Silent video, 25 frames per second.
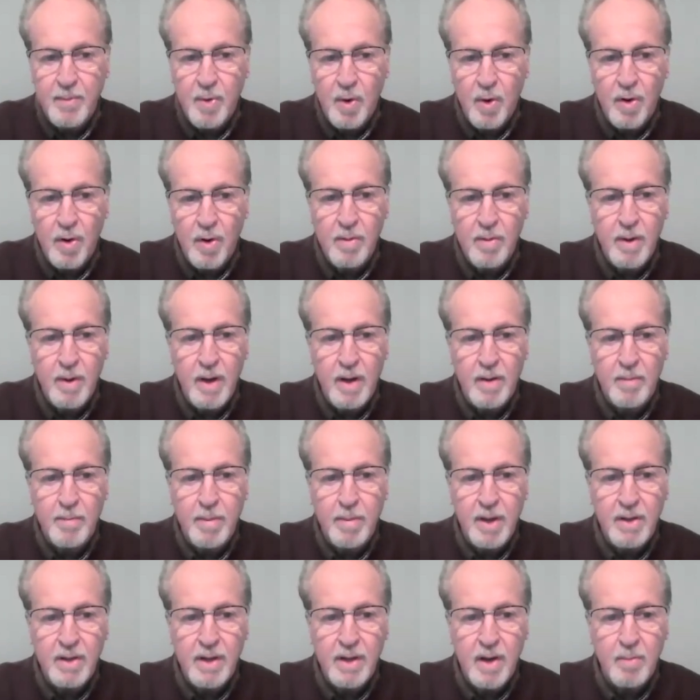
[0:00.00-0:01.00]
be more
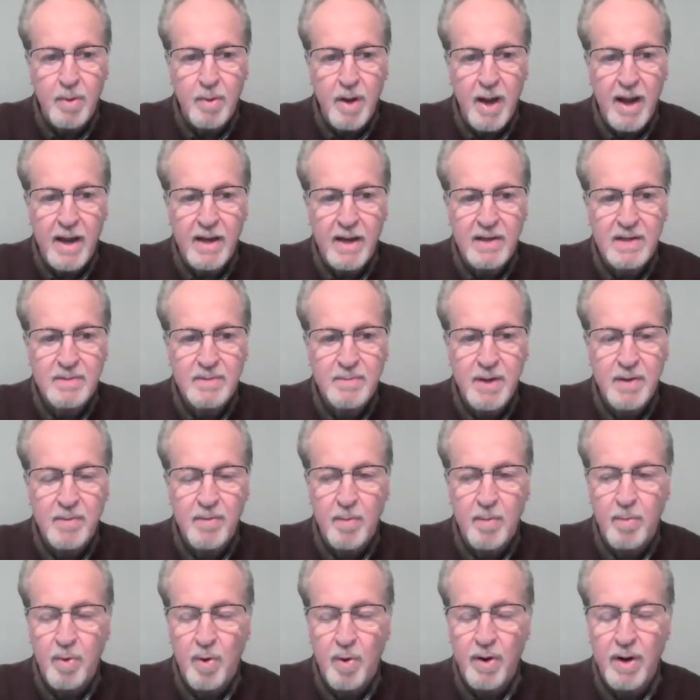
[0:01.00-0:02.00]
build-out plans
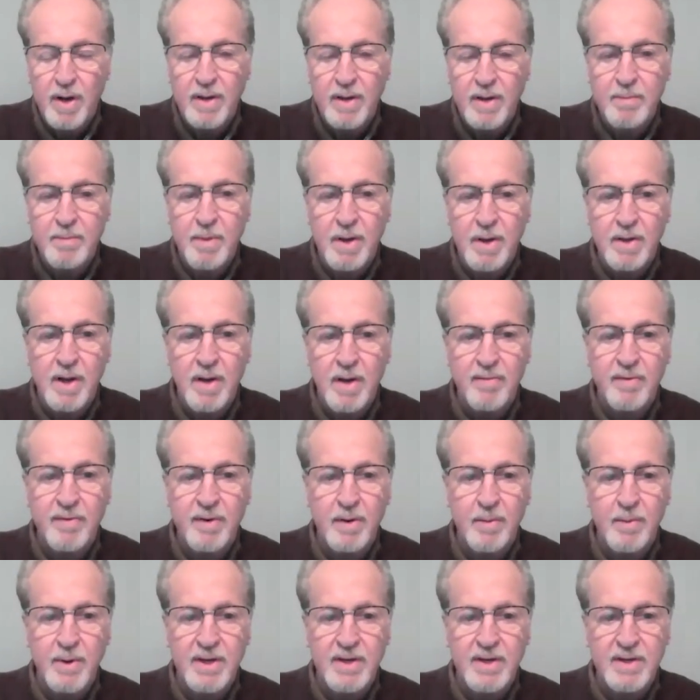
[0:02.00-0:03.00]
being reported, build-out
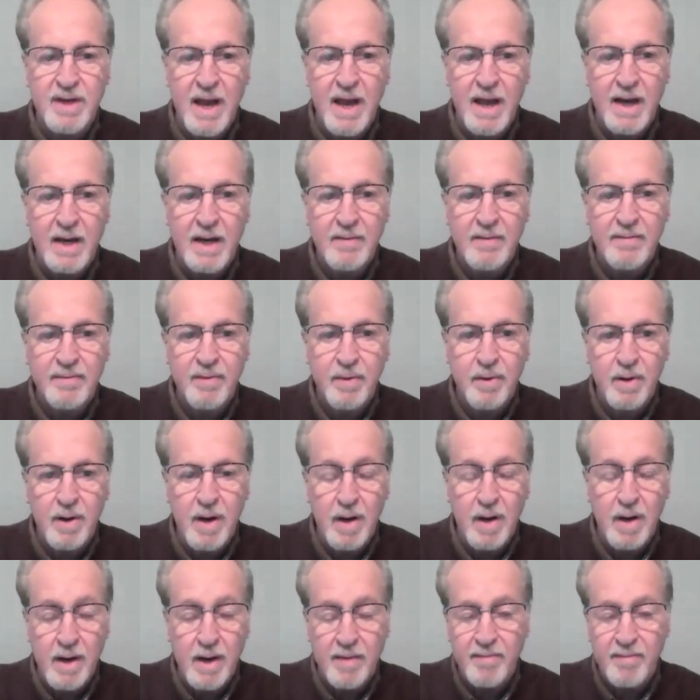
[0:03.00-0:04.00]
for Louisiana
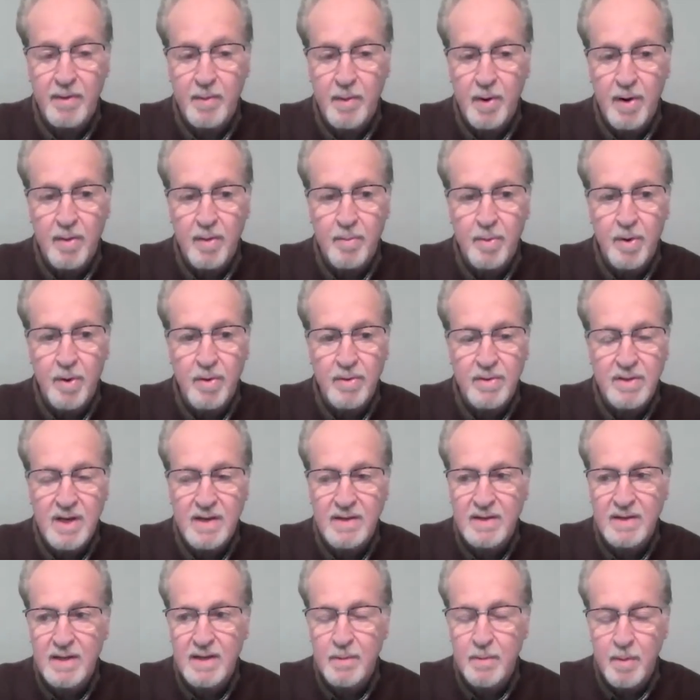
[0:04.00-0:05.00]
for our heavy rare earth
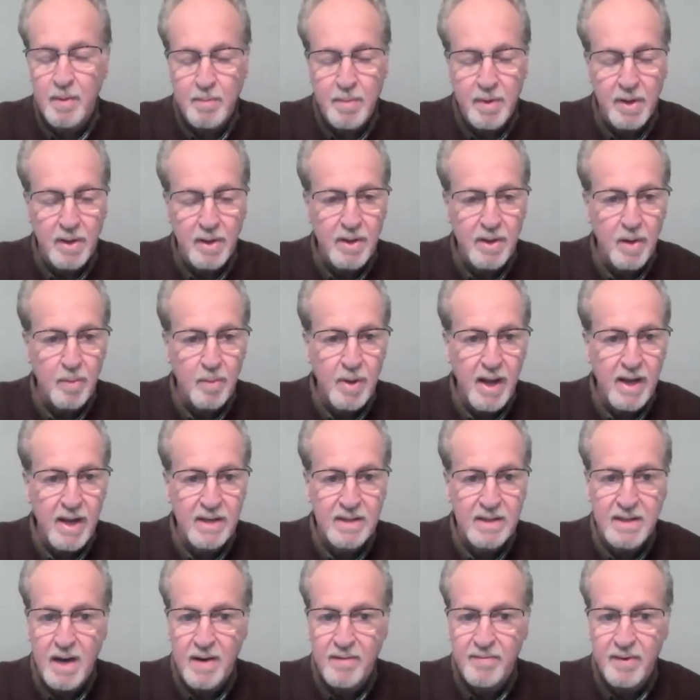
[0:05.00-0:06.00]
processing. There'll be build-out
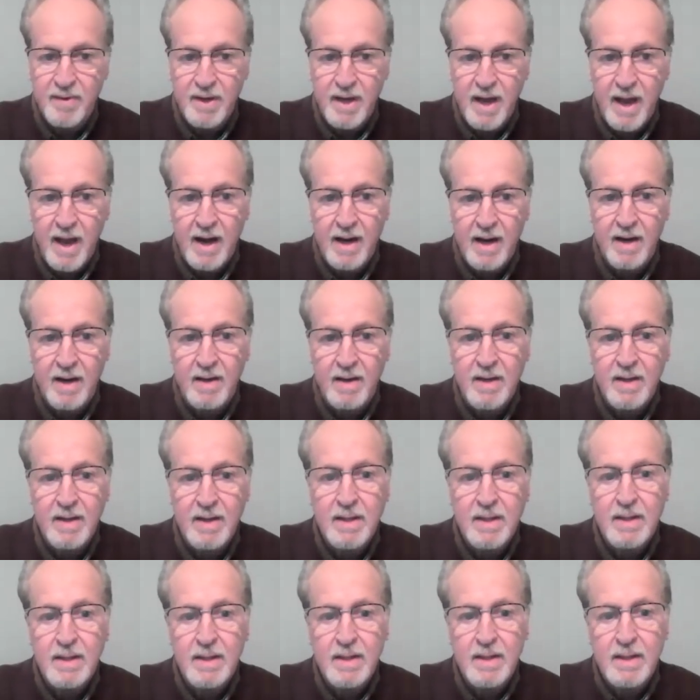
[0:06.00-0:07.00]
plans now for Canada,
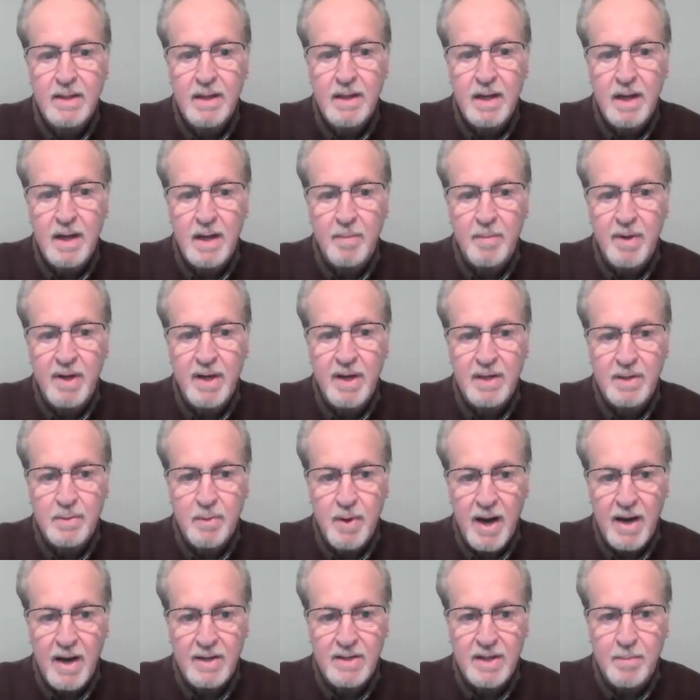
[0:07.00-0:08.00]
because
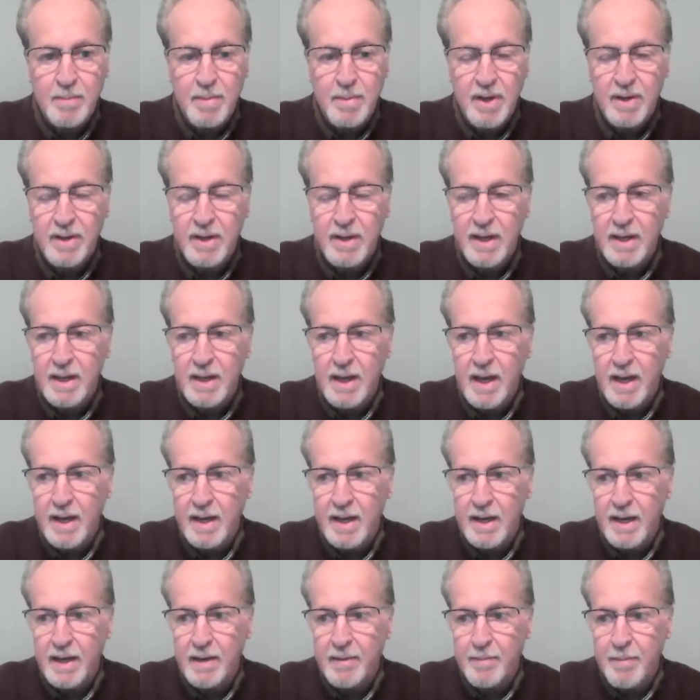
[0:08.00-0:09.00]
we're actually building
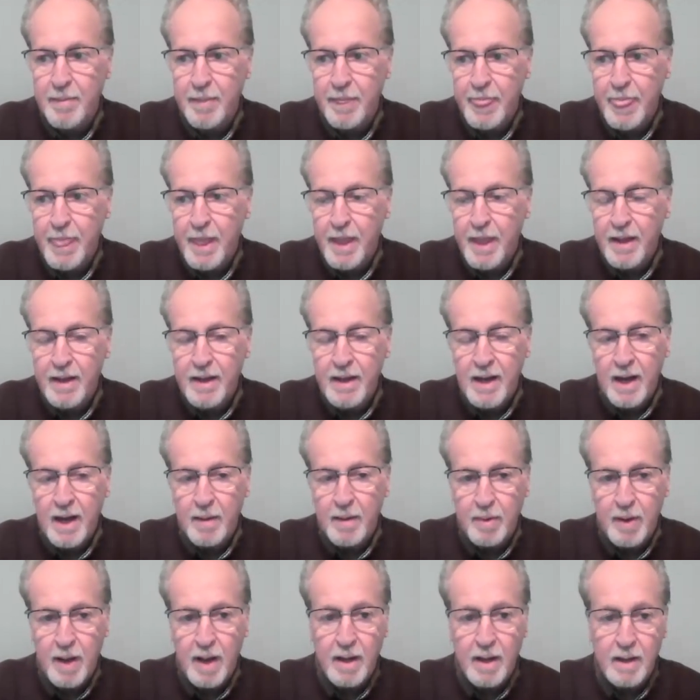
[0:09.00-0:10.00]
um,
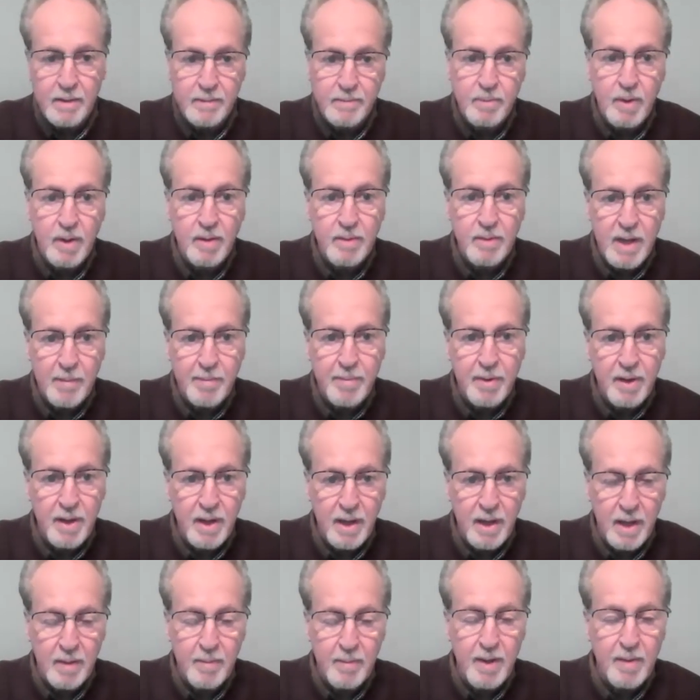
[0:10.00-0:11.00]
uh, well, not
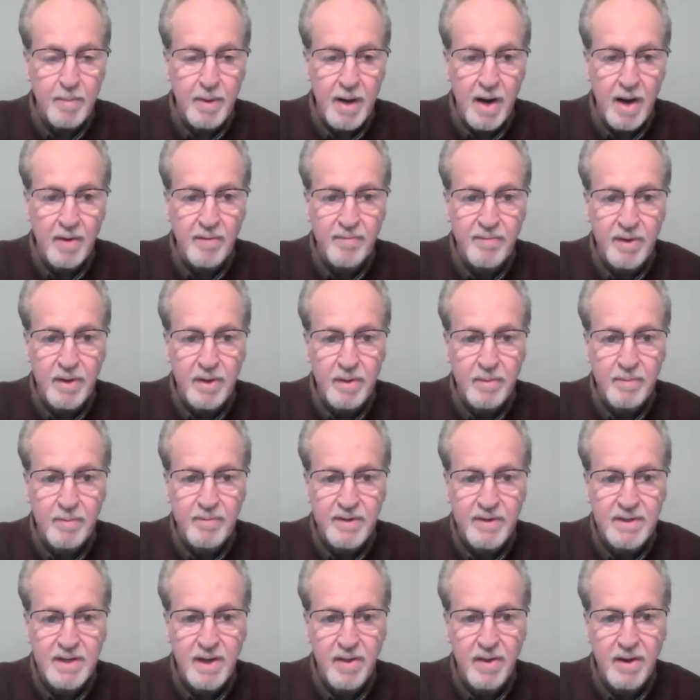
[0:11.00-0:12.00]
building, it'll be a brownfield
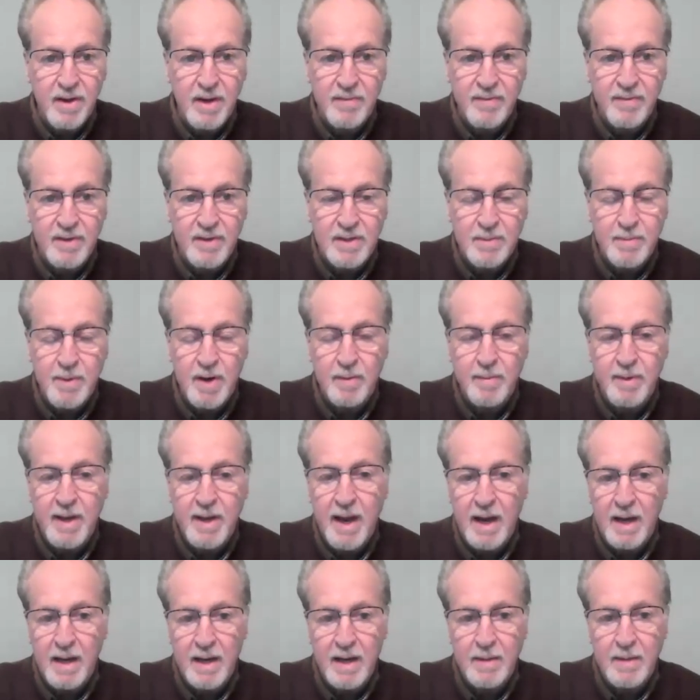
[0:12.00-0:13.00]
facility for samarium
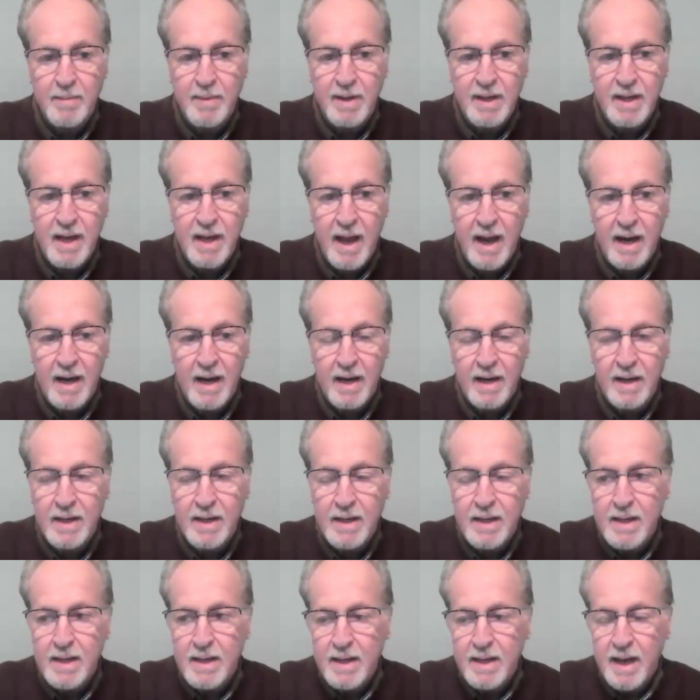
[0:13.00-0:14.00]
gadolinium in
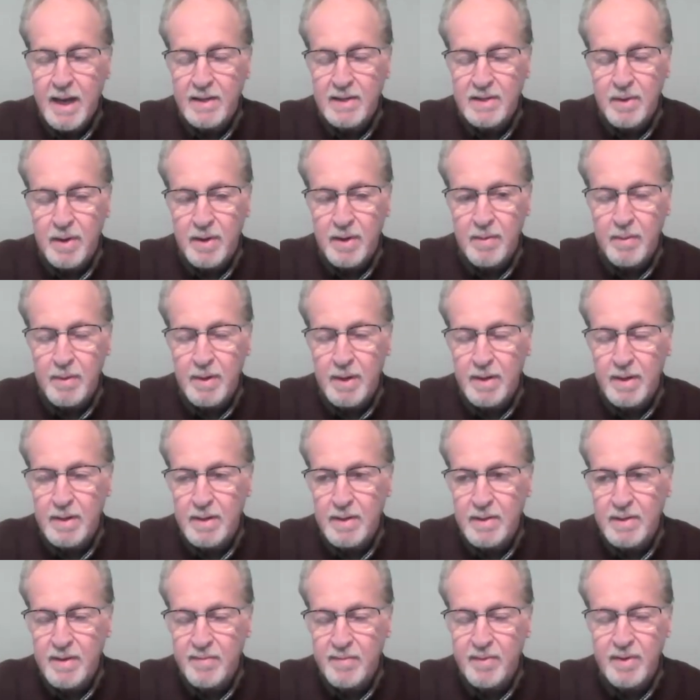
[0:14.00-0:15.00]
Canada. And so,
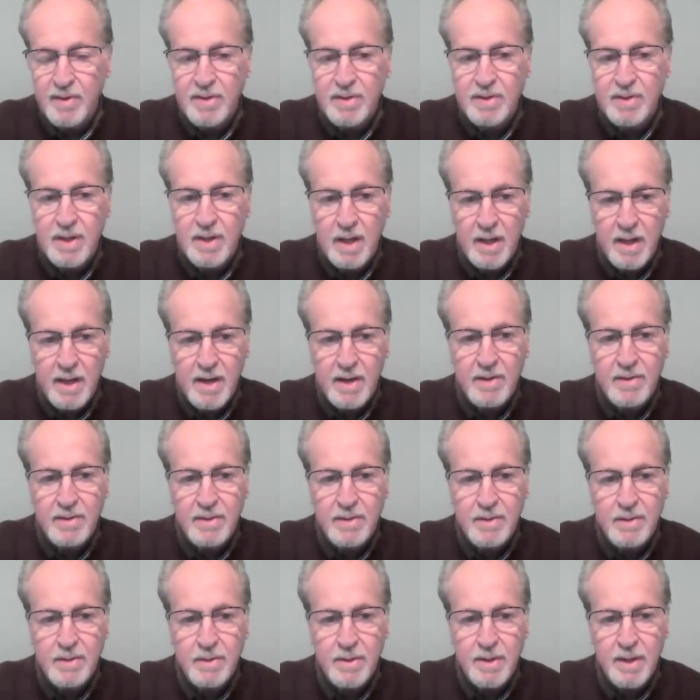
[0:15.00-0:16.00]
our, so everyone's clear
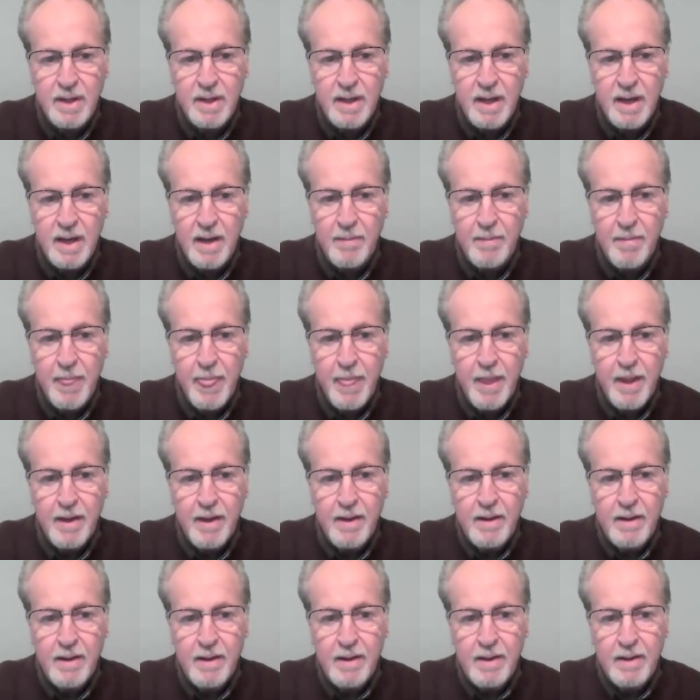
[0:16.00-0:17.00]
too, the um,
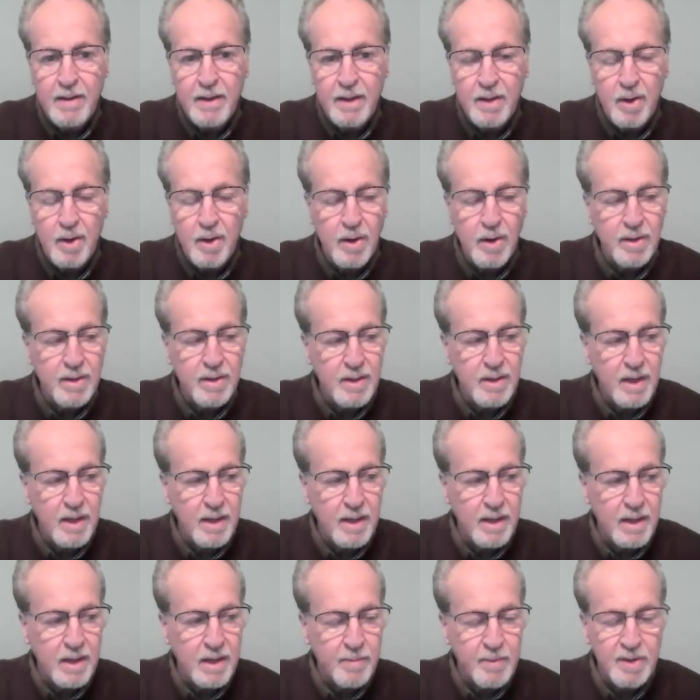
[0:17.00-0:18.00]
the current
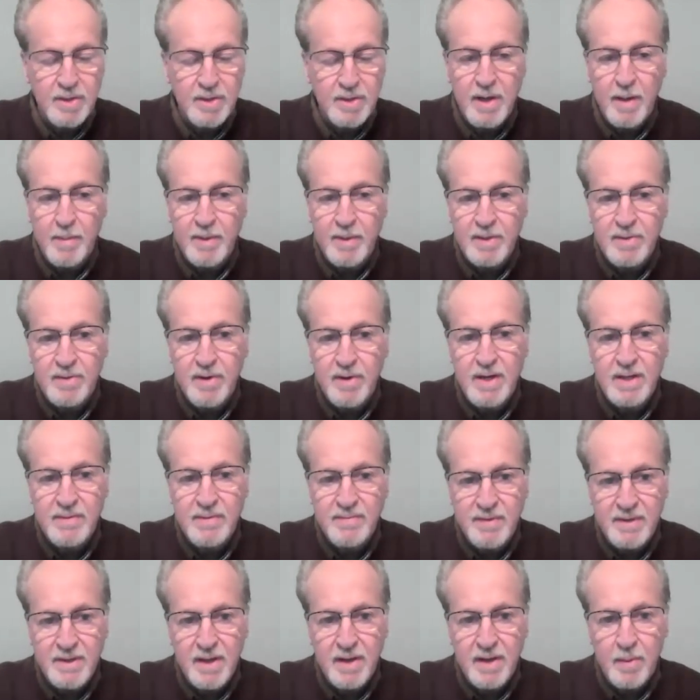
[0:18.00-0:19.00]
uh, commercial
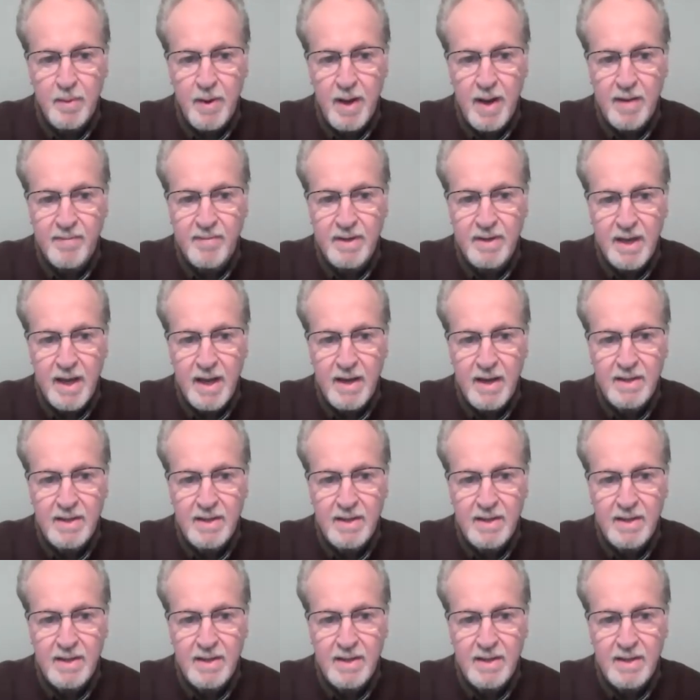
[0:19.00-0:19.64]
demonstration facility we have in